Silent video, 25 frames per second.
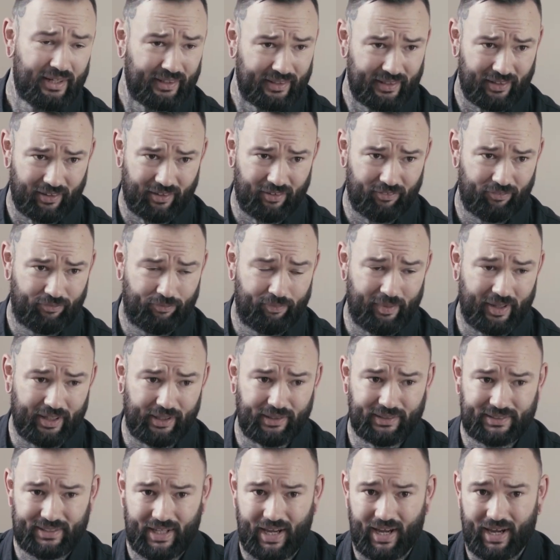There have
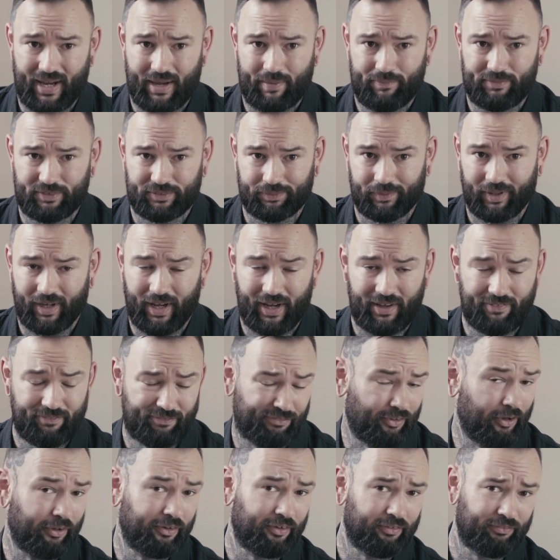been times when I
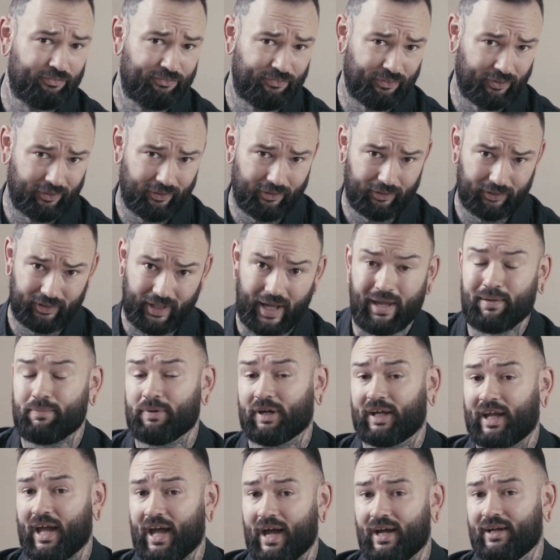voted for Labour
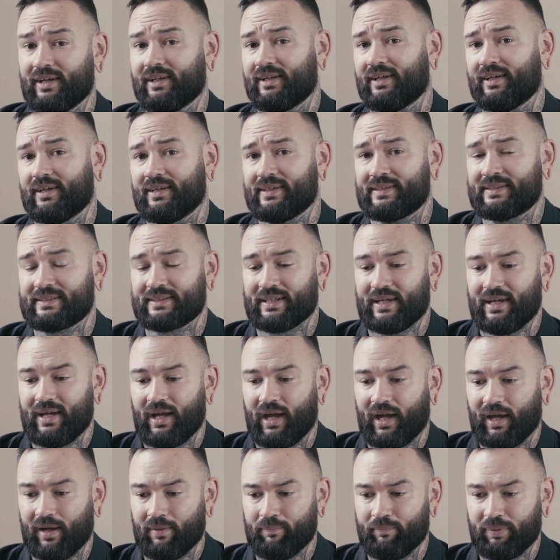candidates
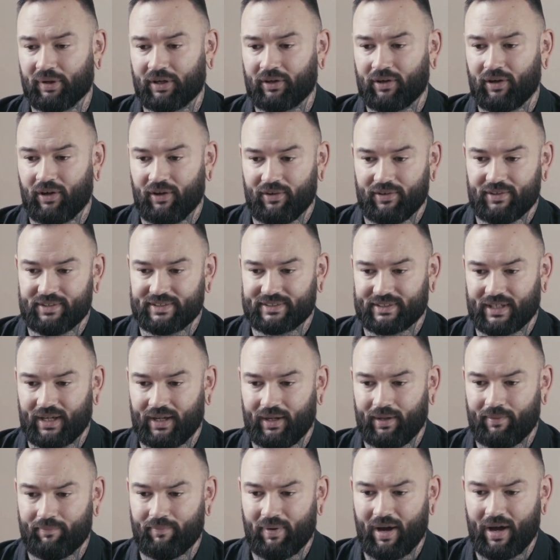because
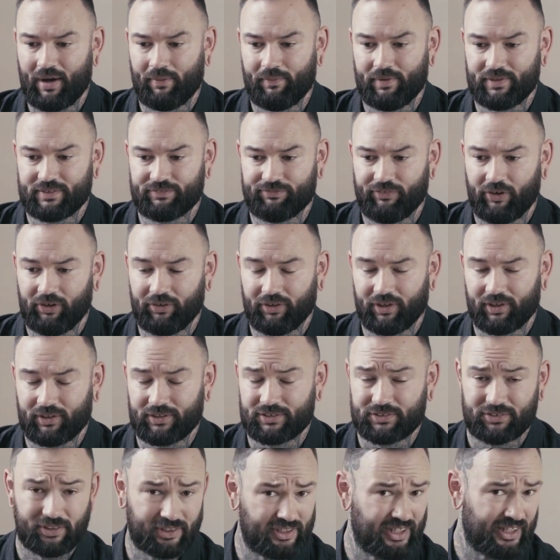I was voting
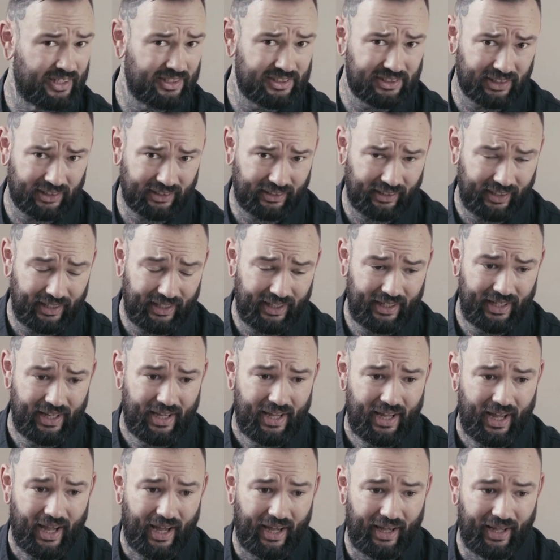strategically.
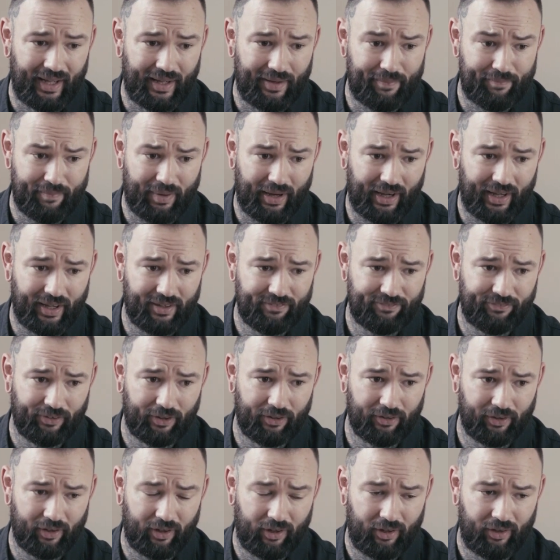I
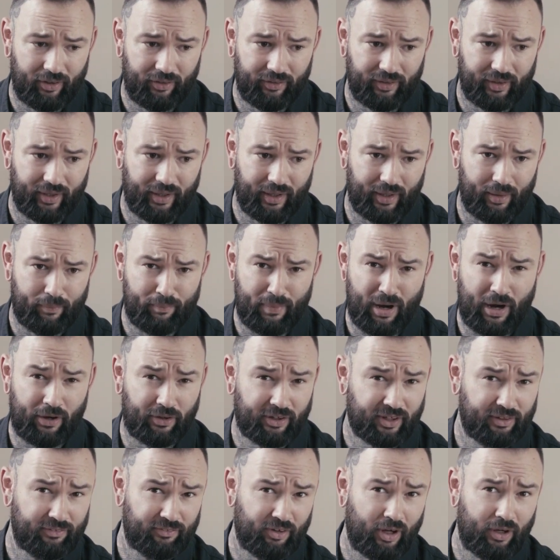vote on the
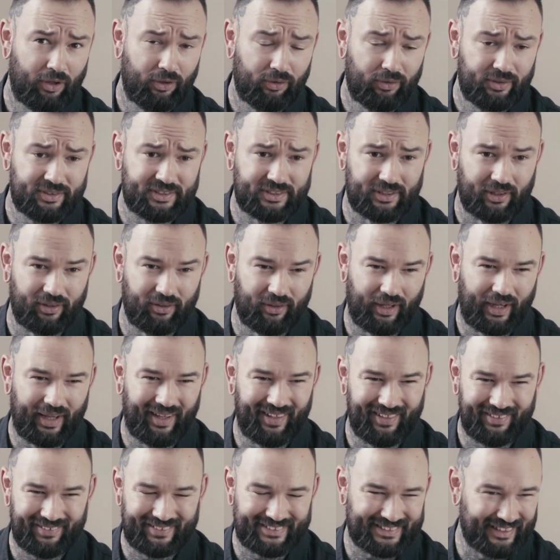Māori roll, so
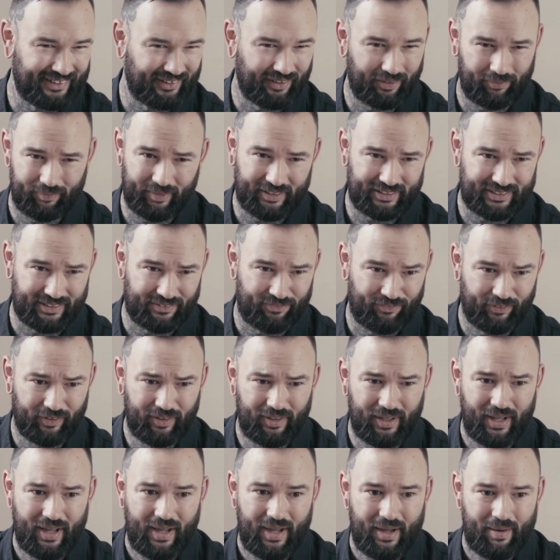it's a little bit
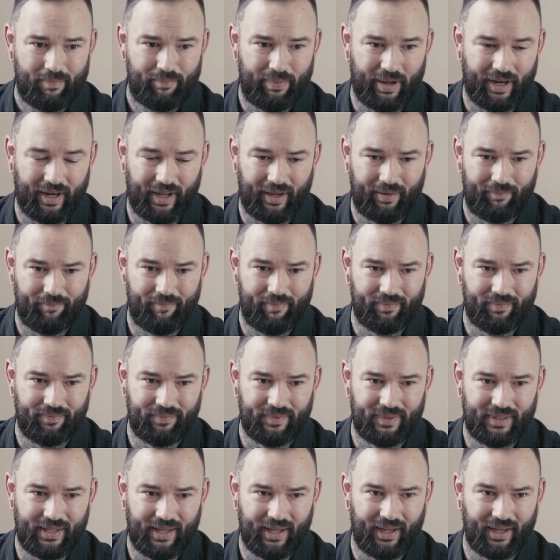different. But
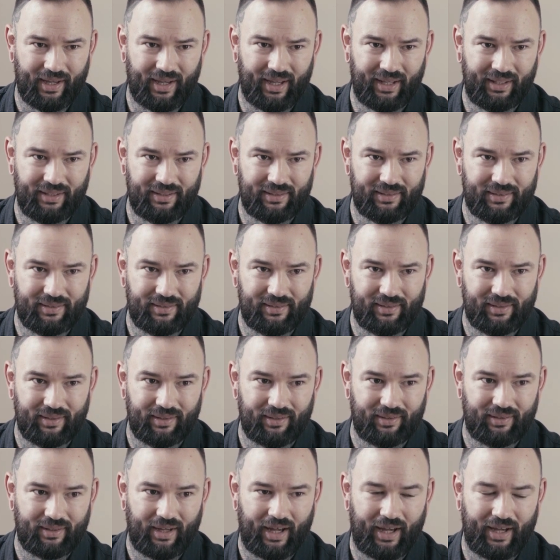yeah, in
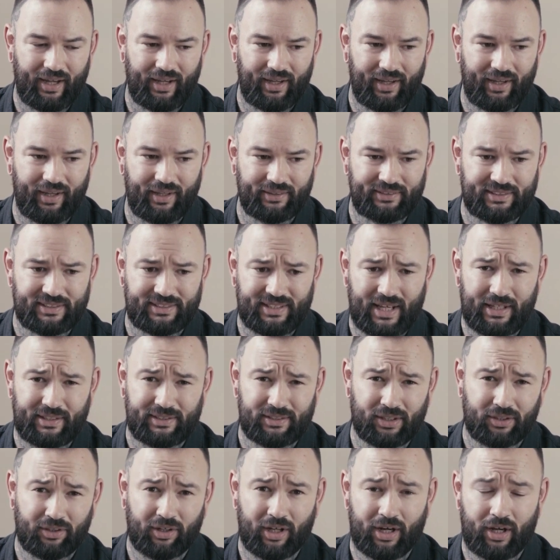Te Tai
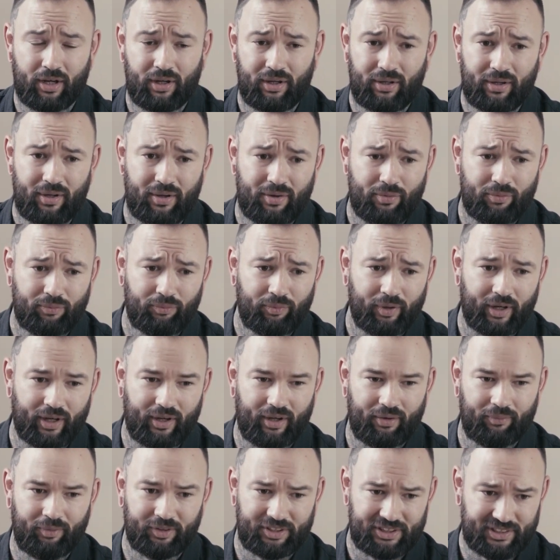Tokerau,
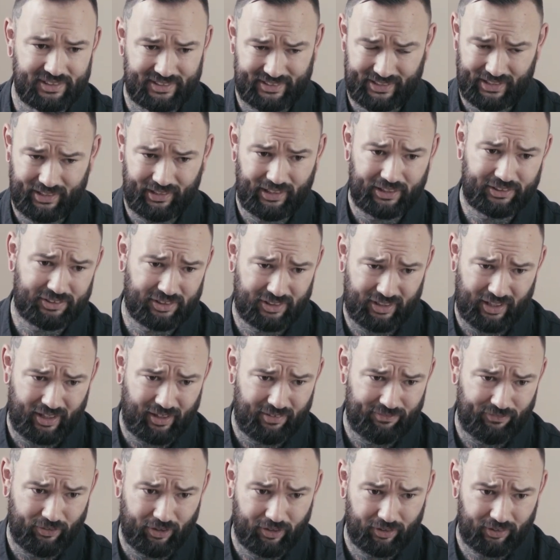which is the electorate that
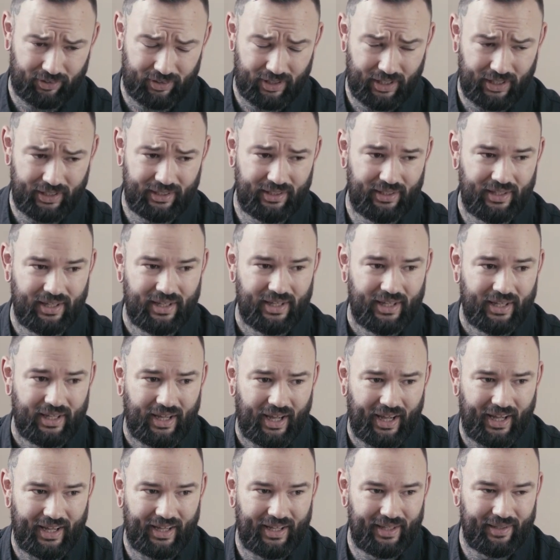I vote in,
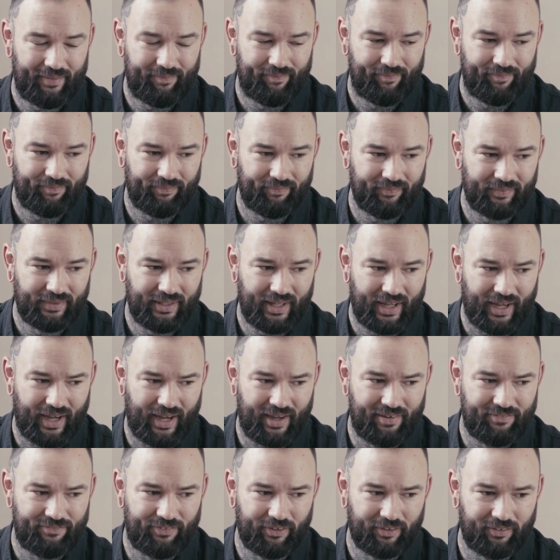yeah,
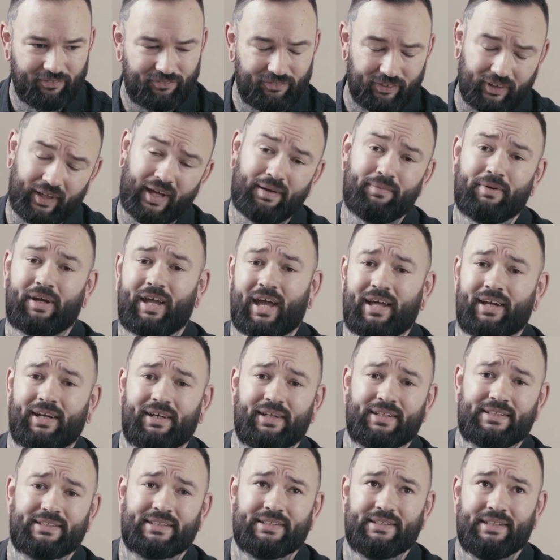I voted for Labour
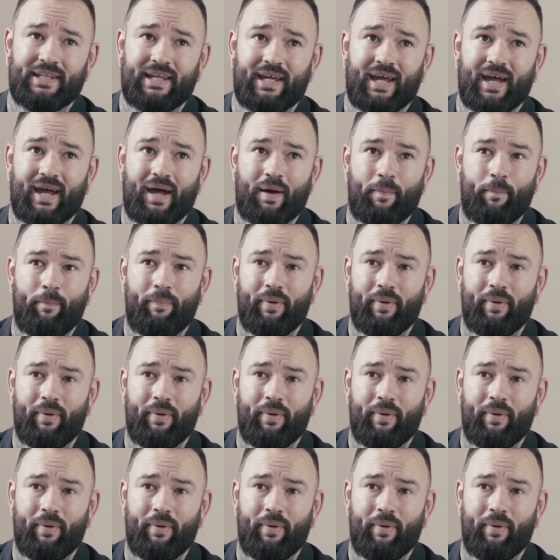candidates in there.